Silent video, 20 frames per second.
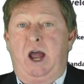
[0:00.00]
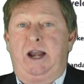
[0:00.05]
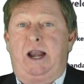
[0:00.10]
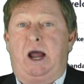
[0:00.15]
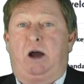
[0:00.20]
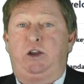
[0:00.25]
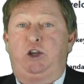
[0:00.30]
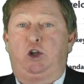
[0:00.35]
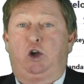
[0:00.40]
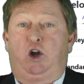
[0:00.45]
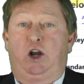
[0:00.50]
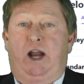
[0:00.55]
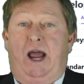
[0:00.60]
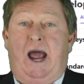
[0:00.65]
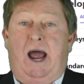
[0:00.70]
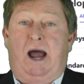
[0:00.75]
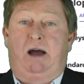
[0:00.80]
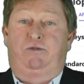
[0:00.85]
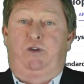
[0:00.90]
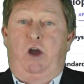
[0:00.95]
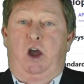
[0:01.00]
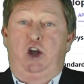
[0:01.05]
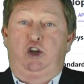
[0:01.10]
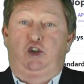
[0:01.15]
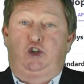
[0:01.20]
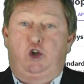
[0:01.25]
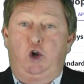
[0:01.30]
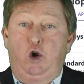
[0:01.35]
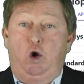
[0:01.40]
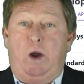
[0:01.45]
Now you're going to have
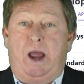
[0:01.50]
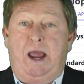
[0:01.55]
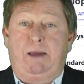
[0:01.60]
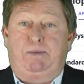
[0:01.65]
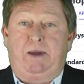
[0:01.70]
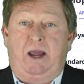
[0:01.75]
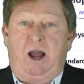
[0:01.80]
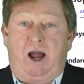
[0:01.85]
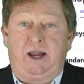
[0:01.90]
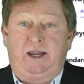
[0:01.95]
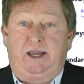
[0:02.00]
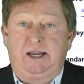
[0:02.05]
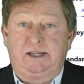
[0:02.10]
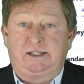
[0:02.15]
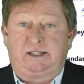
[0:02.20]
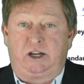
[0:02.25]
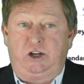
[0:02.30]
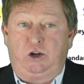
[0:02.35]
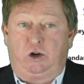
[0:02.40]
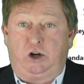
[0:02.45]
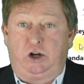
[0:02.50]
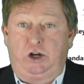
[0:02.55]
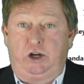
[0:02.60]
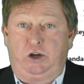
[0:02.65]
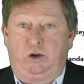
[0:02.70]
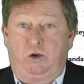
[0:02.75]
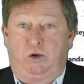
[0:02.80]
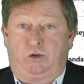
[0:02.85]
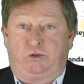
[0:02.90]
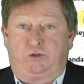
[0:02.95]
two API keys that you're going to
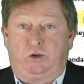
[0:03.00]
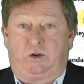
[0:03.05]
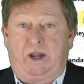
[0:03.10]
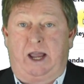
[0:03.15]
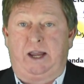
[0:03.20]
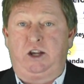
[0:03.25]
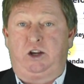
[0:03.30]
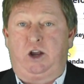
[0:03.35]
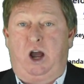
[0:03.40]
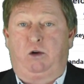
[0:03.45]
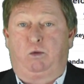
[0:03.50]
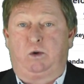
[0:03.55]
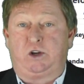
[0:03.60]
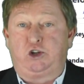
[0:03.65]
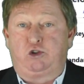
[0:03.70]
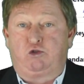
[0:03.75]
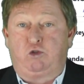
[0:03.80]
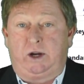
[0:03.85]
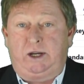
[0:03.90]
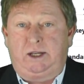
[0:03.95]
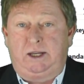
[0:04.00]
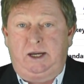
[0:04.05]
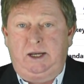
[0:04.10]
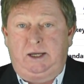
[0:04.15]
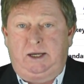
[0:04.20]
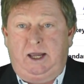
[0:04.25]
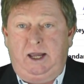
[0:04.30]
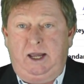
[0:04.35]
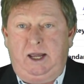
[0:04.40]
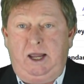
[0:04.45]
use, okay? A
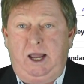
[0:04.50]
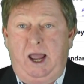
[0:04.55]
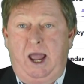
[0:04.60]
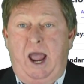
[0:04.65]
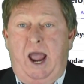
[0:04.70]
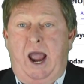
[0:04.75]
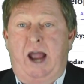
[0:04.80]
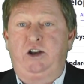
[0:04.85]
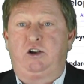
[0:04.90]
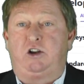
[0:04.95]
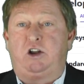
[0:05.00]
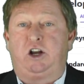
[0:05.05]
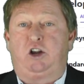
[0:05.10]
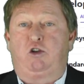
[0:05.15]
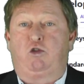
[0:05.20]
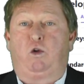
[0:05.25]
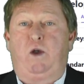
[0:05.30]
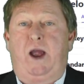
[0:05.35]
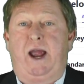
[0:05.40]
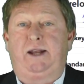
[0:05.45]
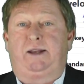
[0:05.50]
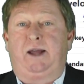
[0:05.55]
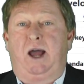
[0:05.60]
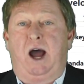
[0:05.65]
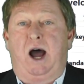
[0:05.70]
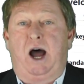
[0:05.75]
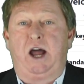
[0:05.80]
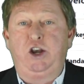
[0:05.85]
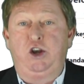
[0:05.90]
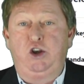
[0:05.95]
restricted key and you're going to create
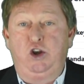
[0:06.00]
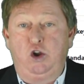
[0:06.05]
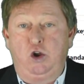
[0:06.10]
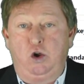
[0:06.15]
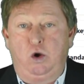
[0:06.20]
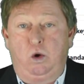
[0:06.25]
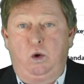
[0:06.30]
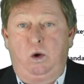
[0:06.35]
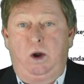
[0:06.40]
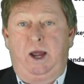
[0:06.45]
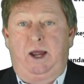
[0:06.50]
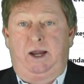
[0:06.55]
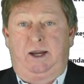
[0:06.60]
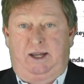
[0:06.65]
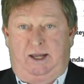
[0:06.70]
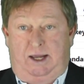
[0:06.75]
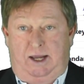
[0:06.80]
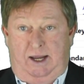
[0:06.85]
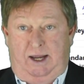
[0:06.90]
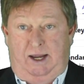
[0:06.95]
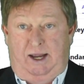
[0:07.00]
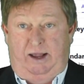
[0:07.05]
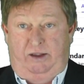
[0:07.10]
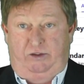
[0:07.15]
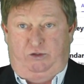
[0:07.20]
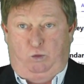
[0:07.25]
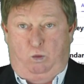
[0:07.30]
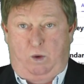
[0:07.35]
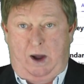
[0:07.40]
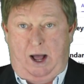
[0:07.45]
a new key
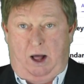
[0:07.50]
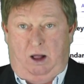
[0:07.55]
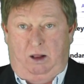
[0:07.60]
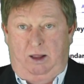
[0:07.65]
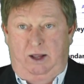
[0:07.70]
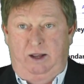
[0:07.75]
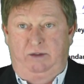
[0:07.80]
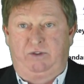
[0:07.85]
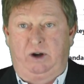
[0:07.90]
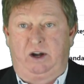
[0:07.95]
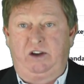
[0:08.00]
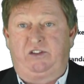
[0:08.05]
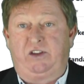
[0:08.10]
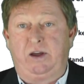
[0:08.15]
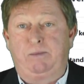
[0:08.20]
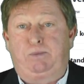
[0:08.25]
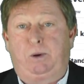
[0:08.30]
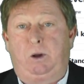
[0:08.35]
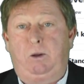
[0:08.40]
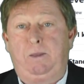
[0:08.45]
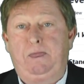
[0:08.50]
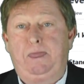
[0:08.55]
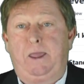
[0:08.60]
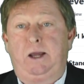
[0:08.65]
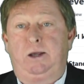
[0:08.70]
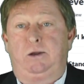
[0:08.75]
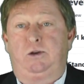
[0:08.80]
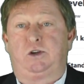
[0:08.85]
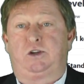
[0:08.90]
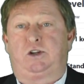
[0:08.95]
as well. Very simple.
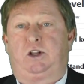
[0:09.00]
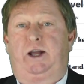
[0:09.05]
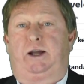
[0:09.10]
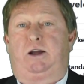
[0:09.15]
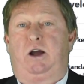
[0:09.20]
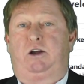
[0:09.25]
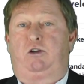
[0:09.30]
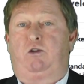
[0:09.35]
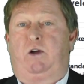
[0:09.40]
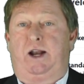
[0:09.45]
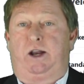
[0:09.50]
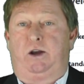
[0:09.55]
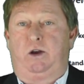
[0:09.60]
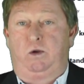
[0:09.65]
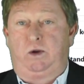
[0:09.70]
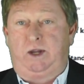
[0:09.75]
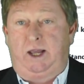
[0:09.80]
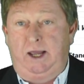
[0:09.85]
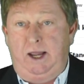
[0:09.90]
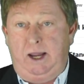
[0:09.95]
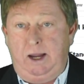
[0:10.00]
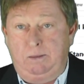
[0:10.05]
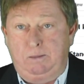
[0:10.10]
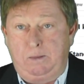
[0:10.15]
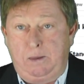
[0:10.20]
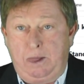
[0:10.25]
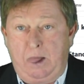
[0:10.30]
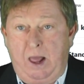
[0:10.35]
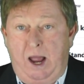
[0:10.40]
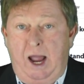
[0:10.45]
You just click on create a new
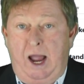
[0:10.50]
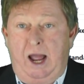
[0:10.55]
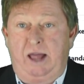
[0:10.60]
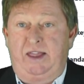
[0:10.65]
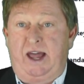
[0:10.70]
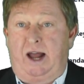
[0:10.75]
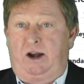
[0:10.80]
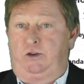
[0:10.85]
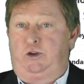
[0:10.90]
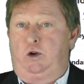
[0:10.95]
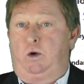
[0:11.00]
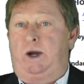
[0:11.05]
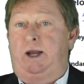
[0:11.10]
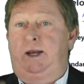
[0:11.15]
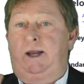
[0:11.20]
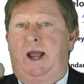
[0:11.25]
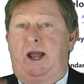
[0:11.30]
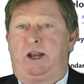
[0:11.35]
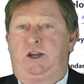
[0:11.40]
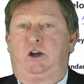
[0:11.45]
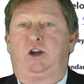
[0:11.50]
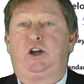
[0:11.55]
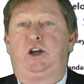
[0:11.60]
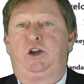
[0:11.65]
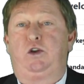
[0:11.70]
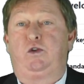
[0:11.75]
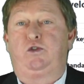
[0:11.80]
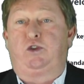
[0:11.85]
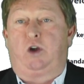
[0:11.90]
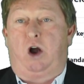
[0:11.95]
key. That'll do it. And you're going
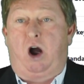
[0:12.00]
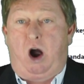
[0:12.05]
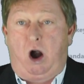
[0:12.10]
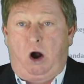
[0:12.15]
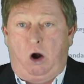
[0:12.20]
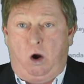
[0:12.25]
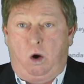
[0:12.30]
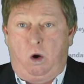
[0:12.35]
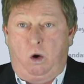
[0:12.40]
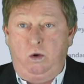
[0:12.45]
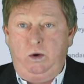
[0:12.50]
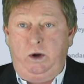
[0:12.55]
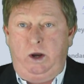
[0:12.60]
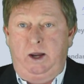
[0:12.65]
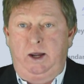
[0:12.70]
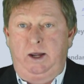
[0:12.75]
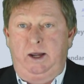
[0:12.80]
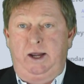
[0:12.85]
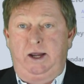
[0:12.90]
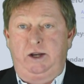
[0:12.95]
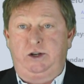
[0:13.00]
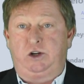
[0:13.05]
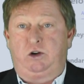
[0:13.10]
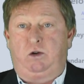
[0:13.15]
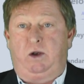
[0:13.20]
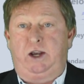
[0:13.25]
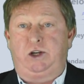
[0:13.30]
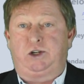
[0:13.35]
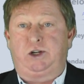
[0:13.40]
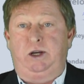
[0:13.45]
to use our own
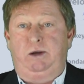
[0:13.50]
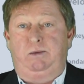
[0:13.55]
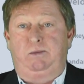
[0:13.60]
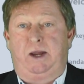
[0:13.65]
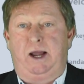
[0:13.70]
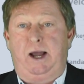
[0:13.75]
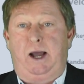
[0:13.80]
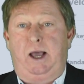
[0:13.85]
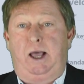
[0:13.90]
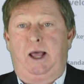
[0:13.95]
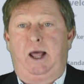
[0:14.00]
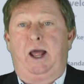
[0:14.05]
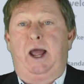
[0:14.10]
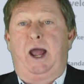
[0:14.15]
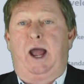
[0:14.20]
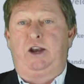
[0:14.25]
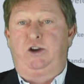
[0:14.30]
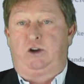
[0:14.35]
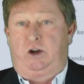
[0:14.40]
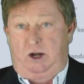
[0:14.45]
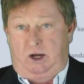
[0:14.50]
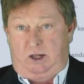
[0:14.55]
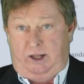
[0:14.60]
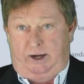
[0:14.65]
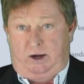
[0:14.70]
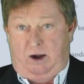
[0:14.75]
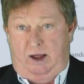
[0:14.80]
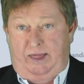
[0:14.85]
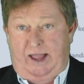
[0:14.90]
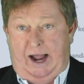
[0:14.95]
integration, yeah? And you're going to
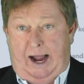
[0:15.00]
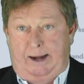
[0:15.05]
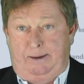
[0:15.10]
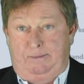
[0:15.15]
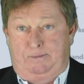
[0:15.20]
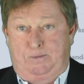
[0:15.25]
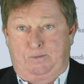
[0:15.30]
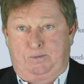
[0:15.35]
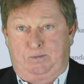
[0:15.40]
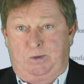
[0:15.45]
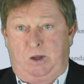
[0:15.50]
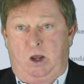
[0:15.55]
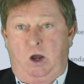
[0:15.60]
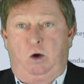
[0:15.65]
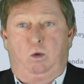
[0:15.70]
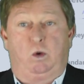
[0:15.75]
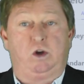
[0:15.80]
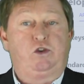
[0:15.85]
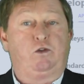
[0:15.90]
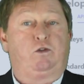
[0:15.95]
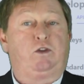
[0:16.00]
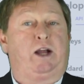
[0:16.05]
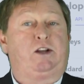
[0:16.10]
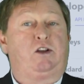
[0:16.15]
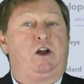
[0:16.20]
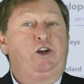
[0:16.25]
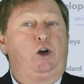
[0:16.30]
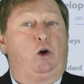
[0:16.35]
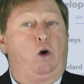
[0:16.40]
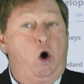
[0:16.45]
click on that. Once you
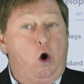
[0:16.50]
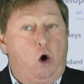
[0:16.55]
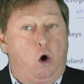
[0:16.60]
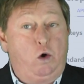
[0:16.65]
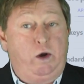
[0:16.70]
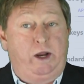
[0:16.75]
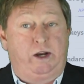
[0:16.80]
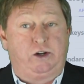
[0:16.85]
click on your own